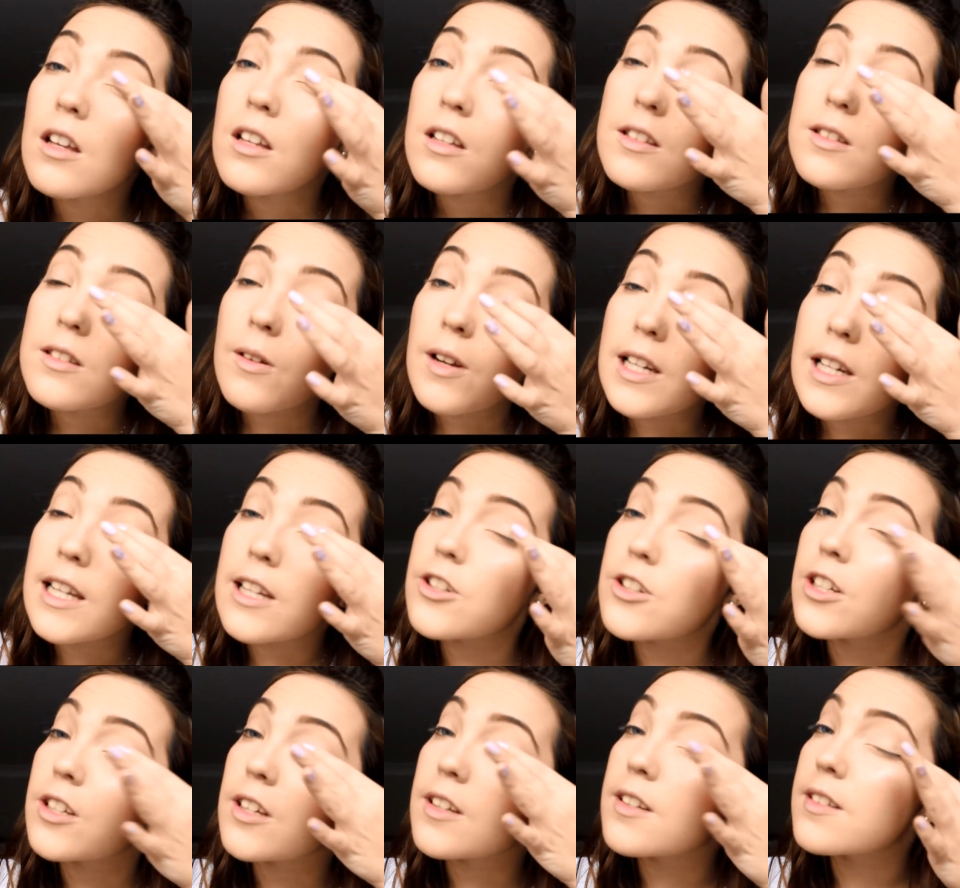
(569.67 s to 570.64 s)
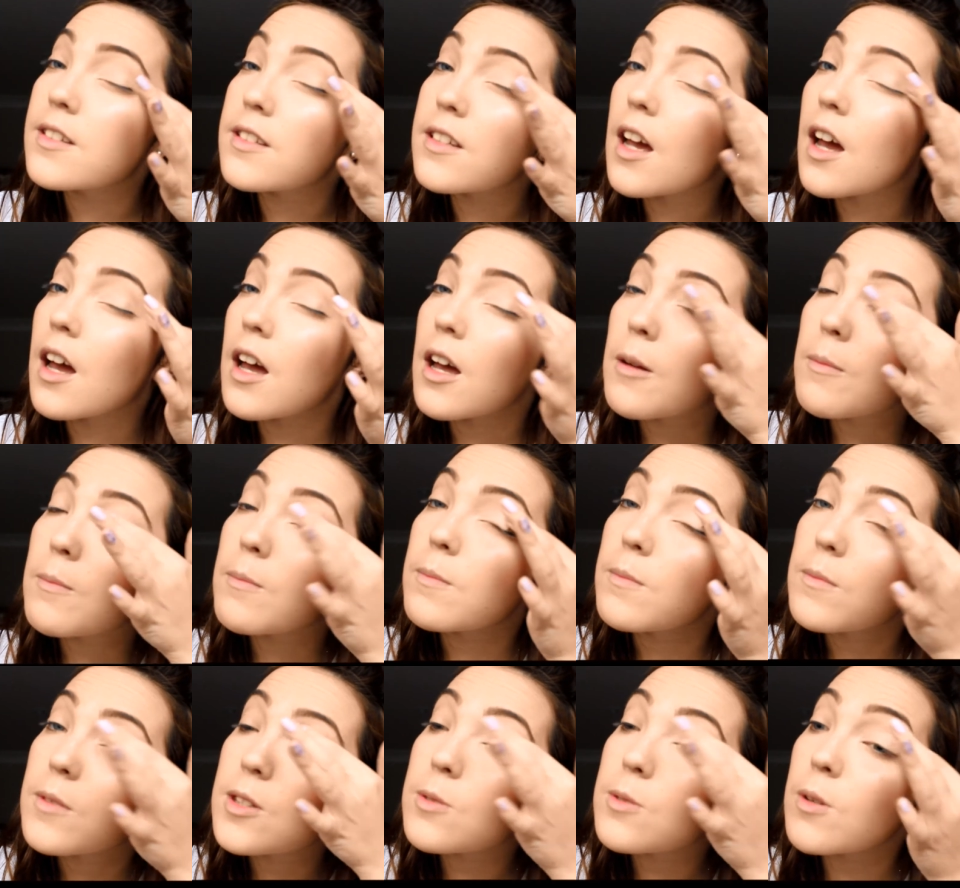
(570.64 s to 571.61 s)
So I literally just
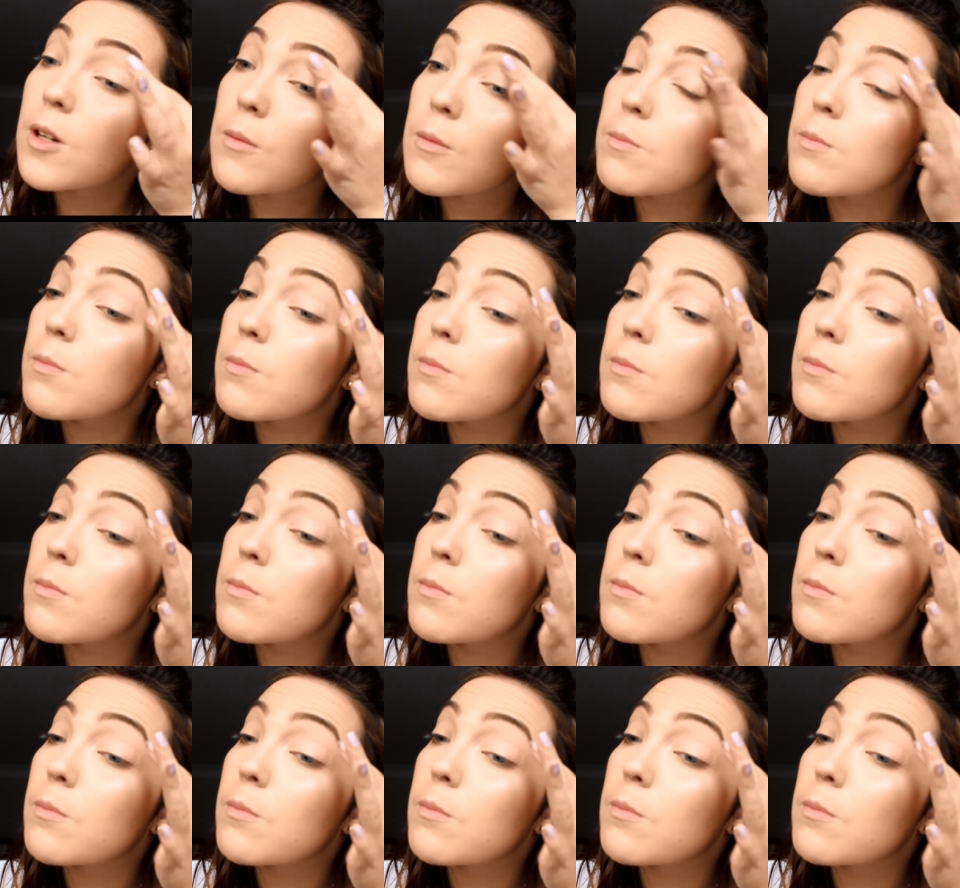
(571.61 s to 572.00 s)
swoop